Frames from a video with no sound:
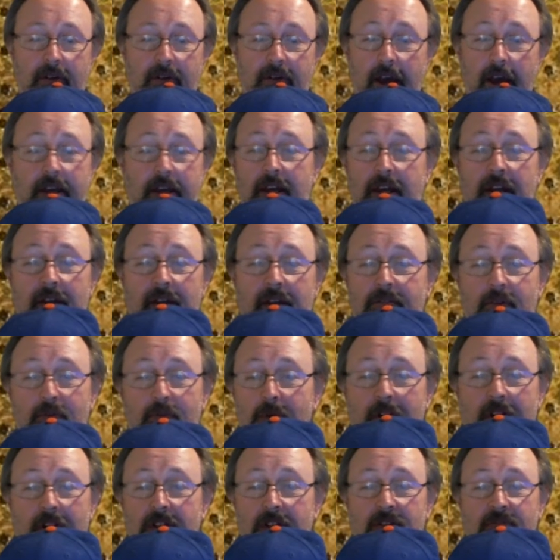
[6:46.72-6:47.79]
I can't even
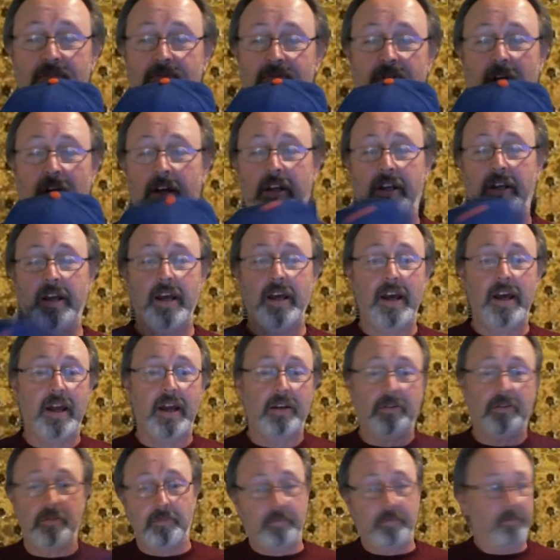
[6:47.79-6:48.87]
wear this fucking
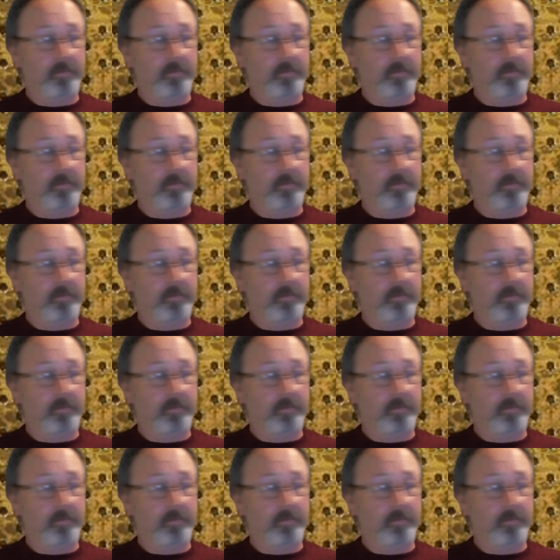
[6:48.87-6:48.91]
hat.